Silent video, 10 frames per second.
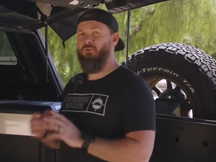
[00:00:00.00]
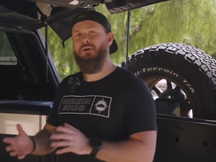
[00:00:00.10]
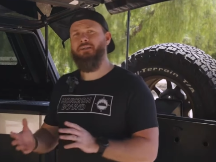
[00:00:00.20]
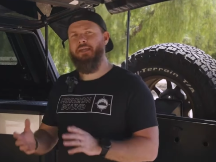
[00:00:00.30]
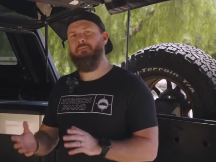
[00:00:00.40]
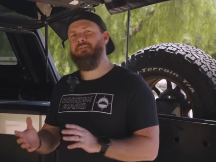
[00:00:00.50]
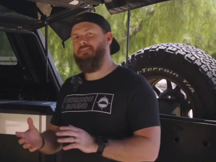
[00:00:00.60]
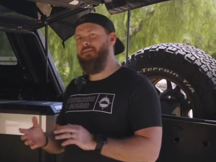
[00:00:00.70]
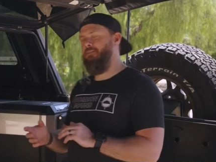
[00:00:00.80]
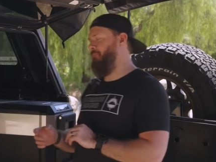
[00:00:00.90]
what came
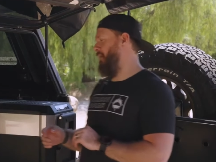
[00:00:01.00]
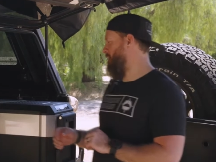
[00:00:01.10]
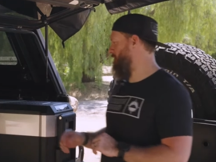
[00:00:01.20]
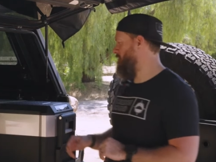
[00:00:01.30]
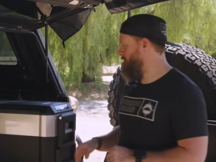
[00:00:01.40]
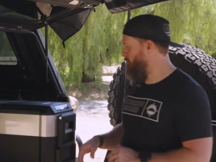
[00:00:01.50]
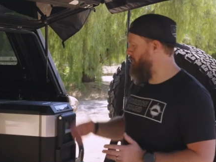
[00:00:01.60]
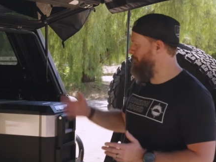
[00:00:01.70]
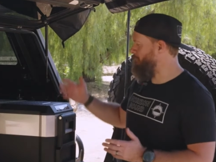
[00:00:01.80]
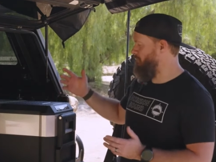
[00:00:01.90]
inside the box?
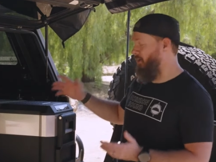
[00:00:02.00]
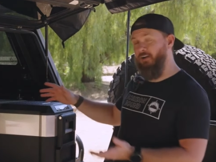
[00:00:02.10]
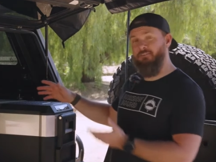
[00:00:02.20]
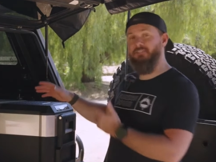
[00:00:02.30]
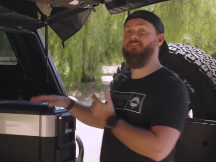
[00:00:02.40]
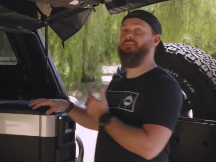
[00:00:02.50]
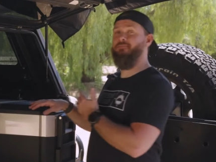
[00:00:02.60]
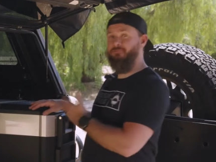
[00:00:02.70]
Well, obviously the